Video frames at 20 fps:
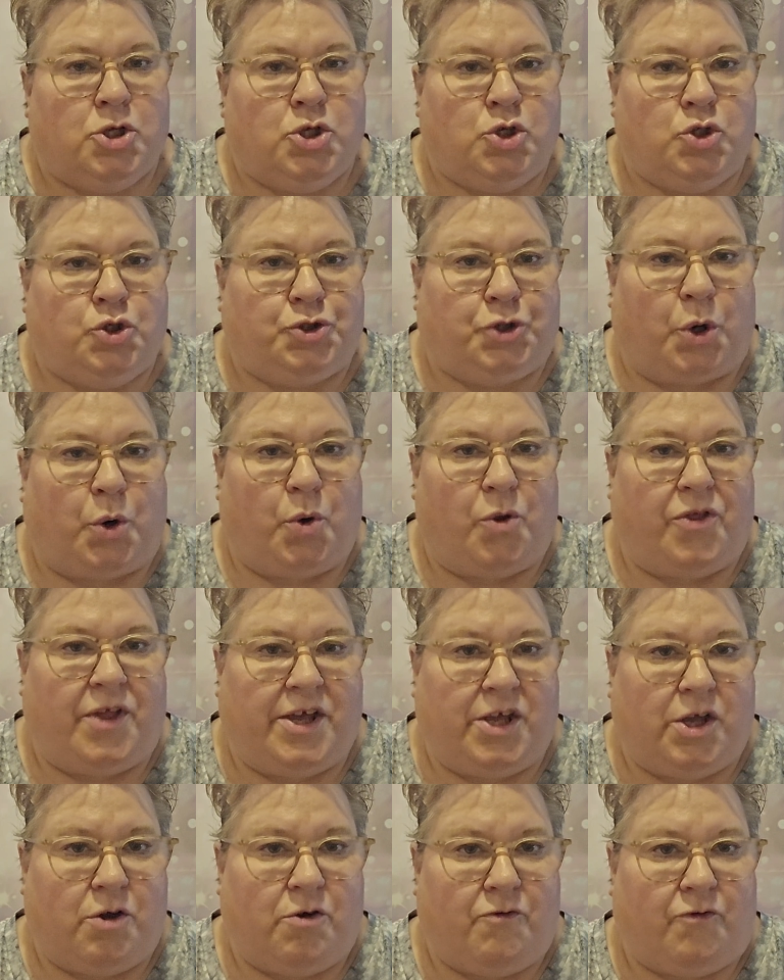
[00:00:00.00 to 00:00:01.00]
So thank
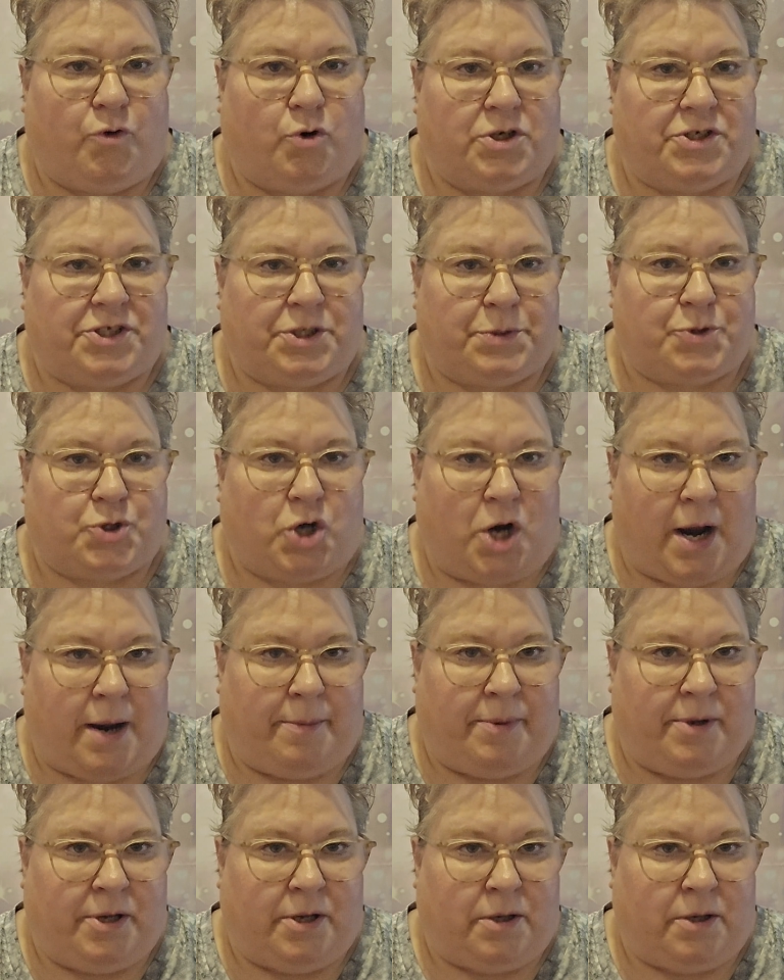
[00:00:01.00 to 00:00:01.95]
you for subscribing.